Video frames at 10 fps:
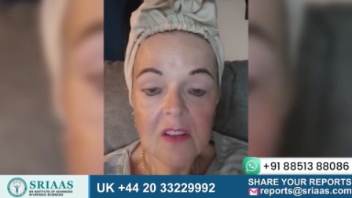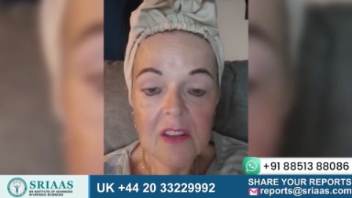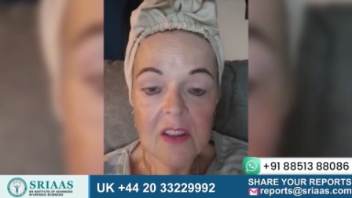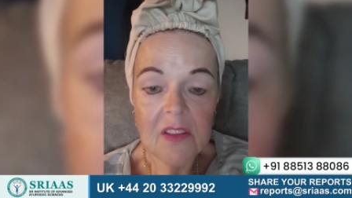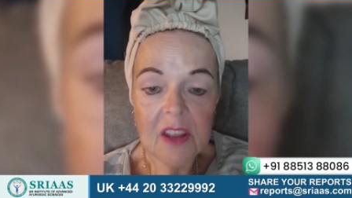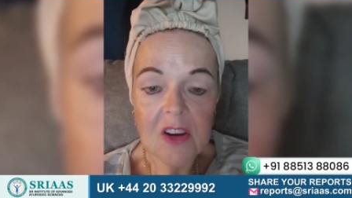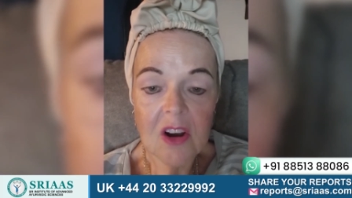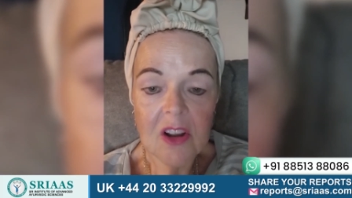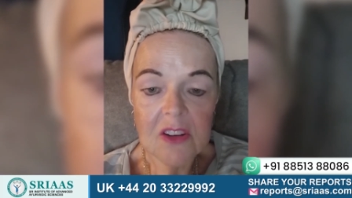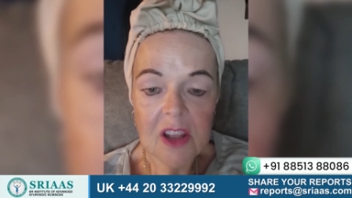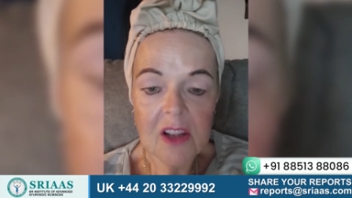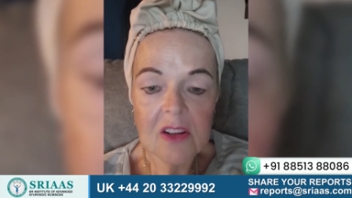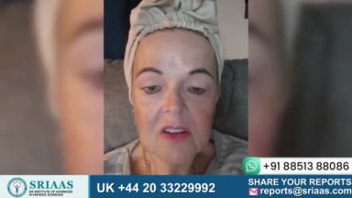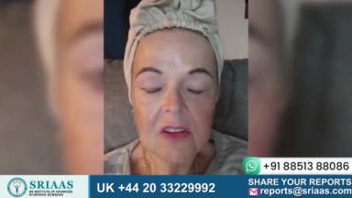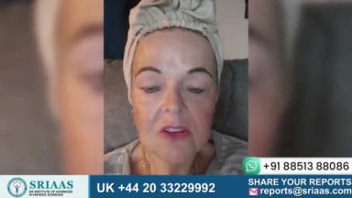that they contact
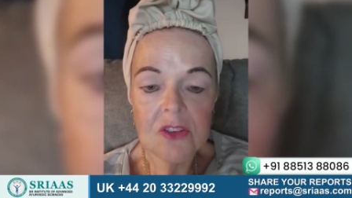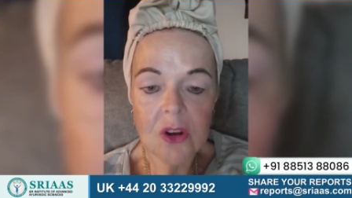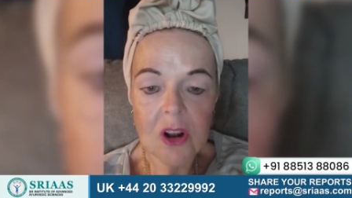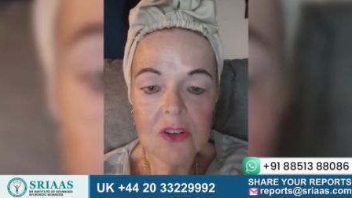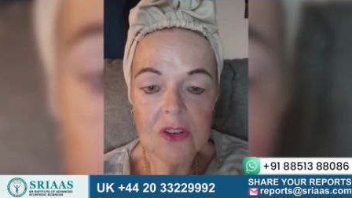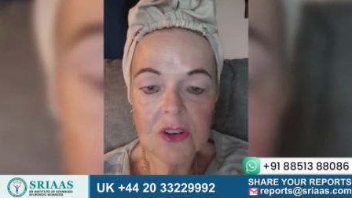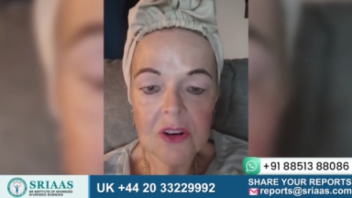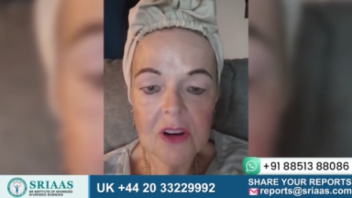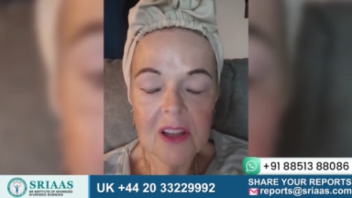this doctor,